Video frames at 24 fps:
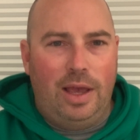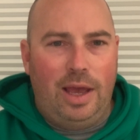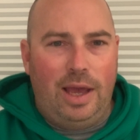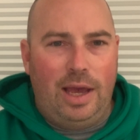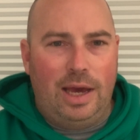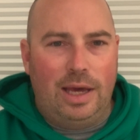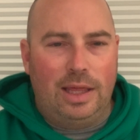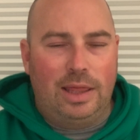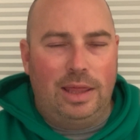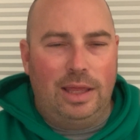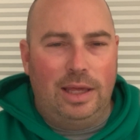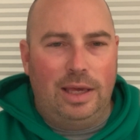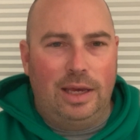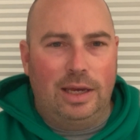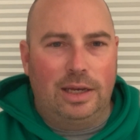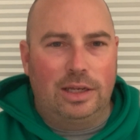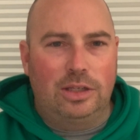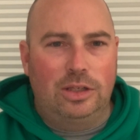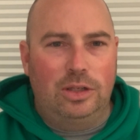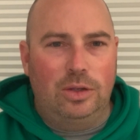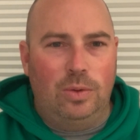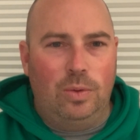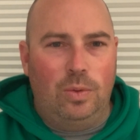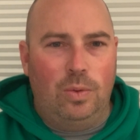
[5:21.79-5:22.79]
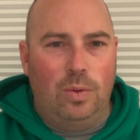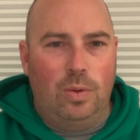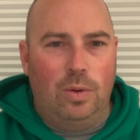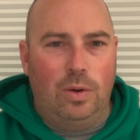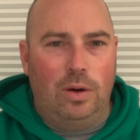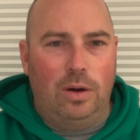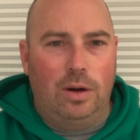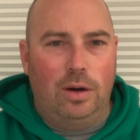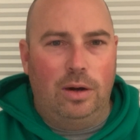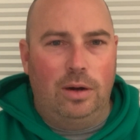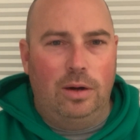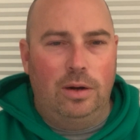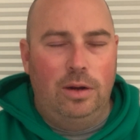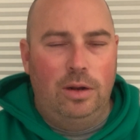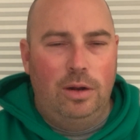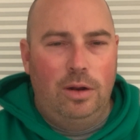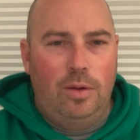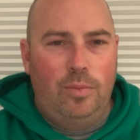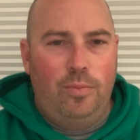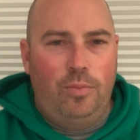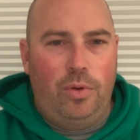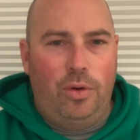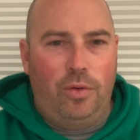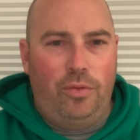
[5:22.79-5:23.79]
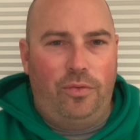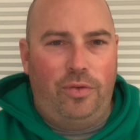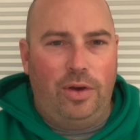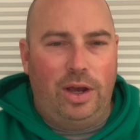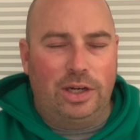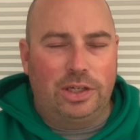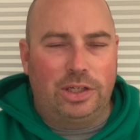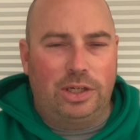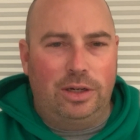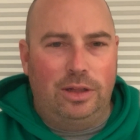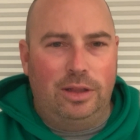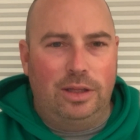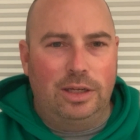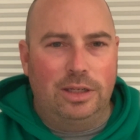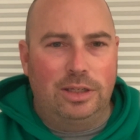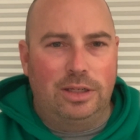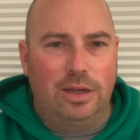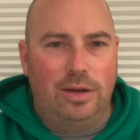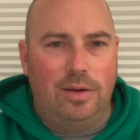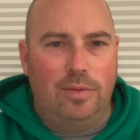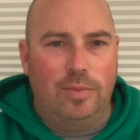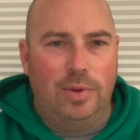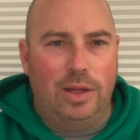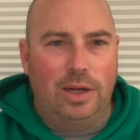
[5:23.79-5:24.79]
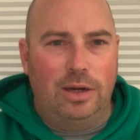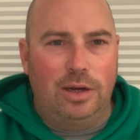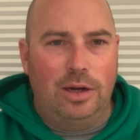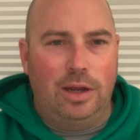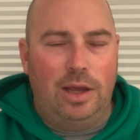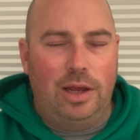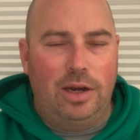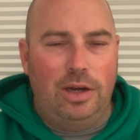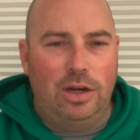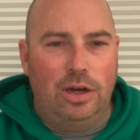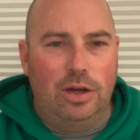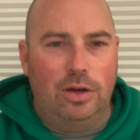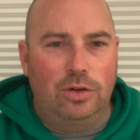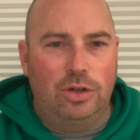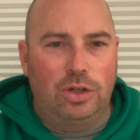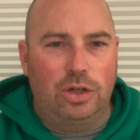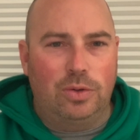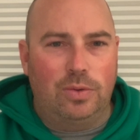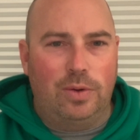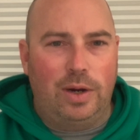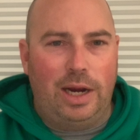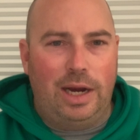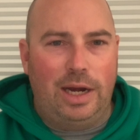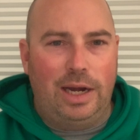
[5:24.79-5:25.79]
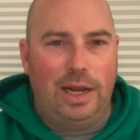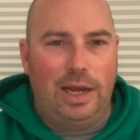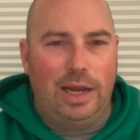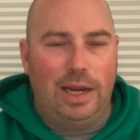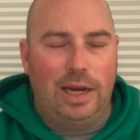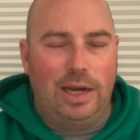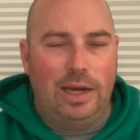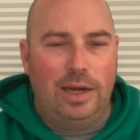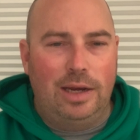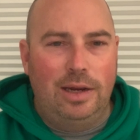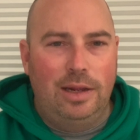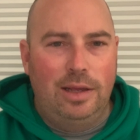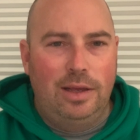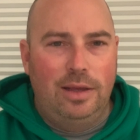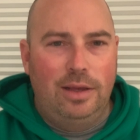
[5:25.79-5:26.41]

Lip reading: ethics or professionalism and no training